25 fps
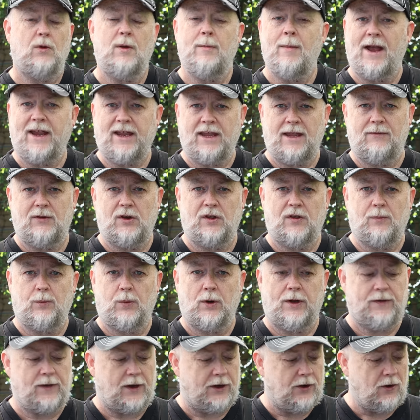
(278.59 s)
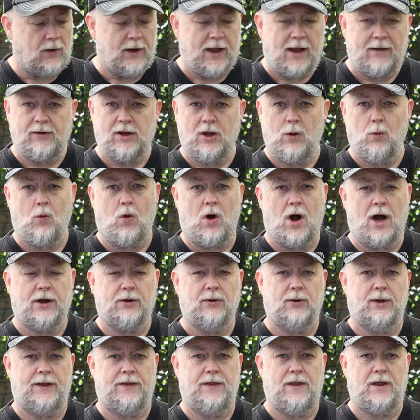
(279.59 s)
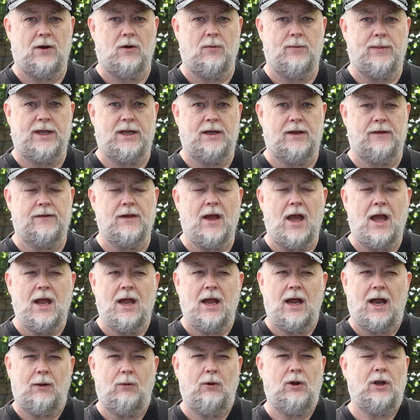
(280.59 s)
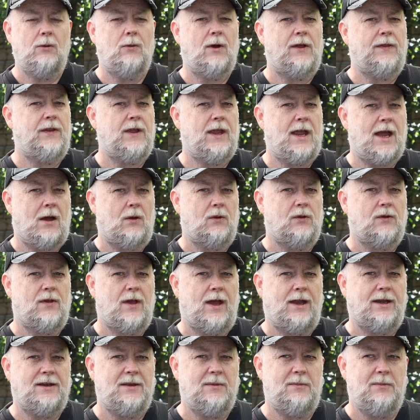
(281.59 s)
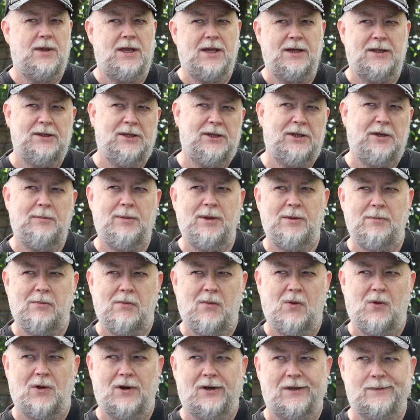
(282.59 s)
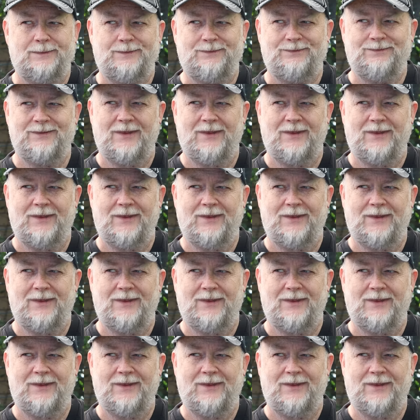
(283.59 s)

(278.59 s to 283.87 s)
We might give it a spritz. I don't have any water in there because I really want the outside to be a little bit more,